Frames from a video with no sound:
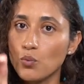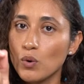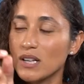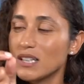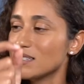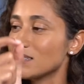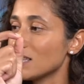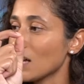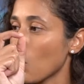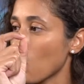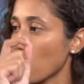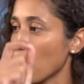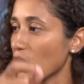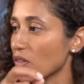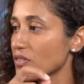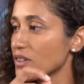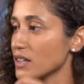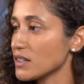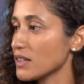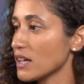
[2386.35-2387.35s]
What is that
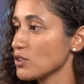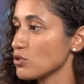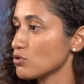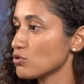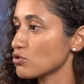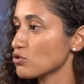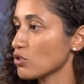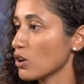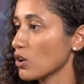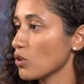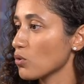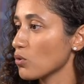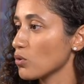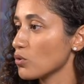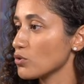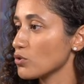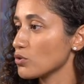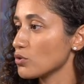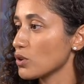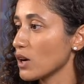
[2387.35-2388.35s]
one thing that you
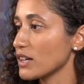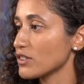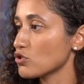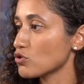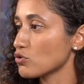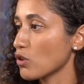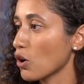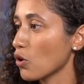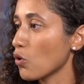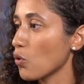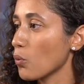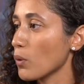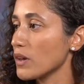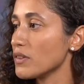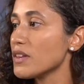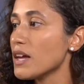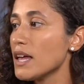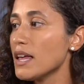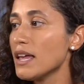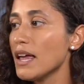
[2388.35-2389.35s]
guys struggle with?